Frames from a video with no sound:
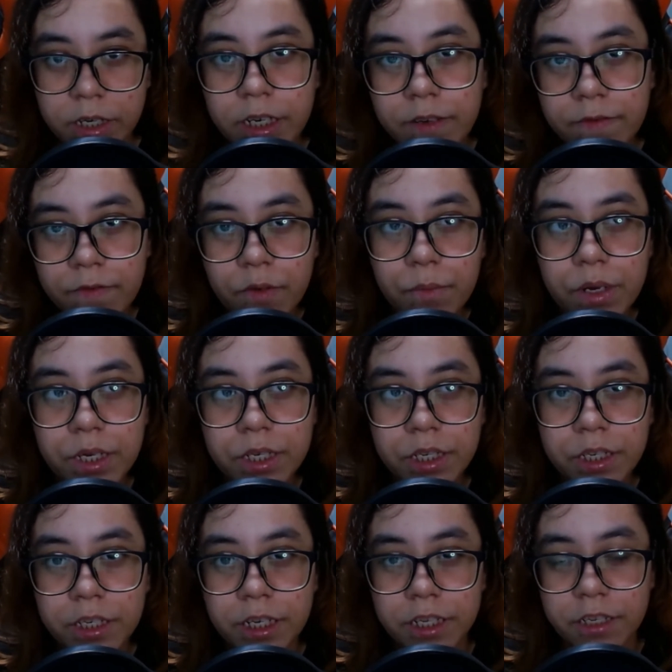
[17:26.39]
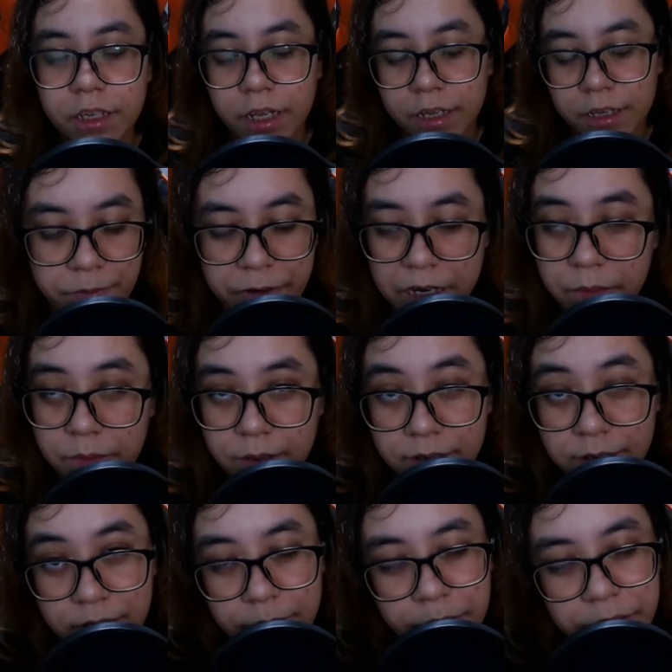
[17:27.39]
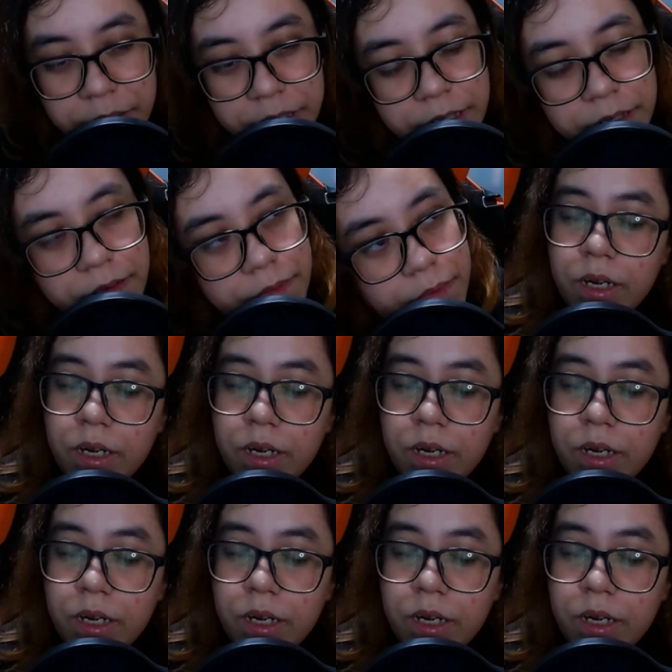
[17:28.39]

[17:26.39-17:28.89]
information that's like famous about him.